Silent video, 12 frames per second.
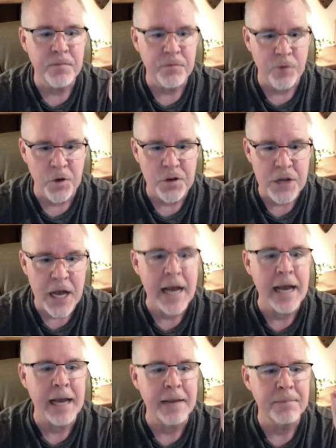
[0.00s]
Verse
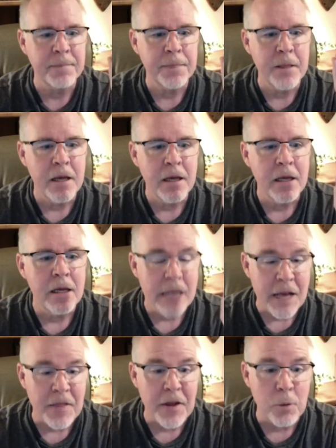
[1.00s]
9.
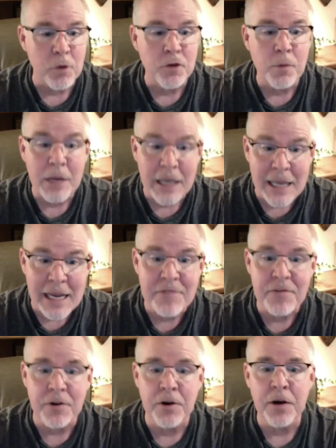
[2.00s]
Now there was a
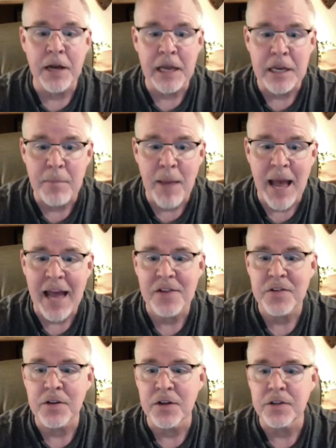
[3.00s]
believer in
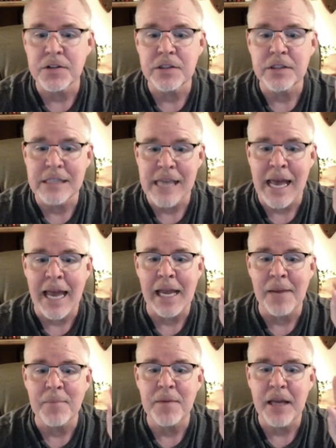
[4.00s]
Damascus
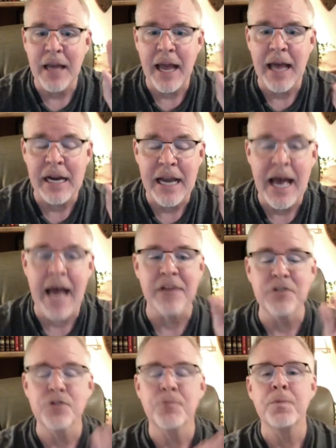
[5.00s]
named
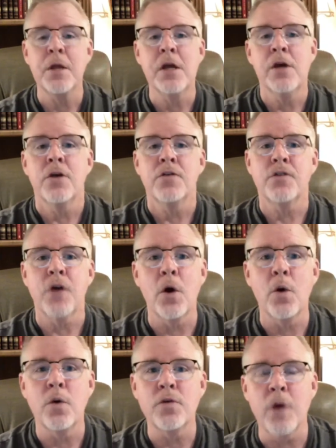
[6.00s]
Ananias.
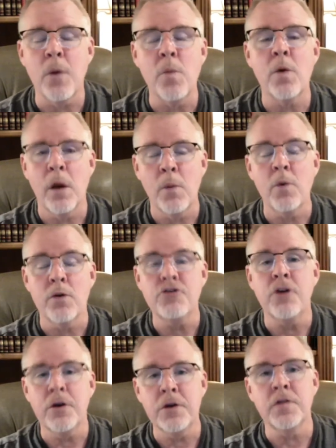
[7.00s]
So I want to
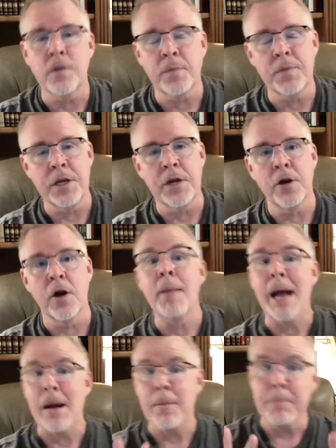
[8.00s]
show you something here
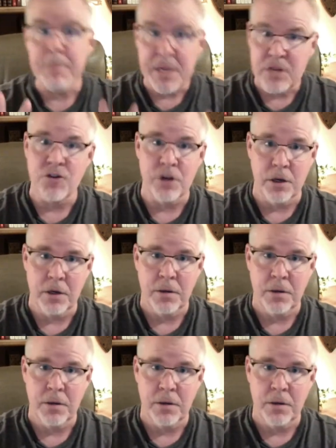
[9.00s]
about mission.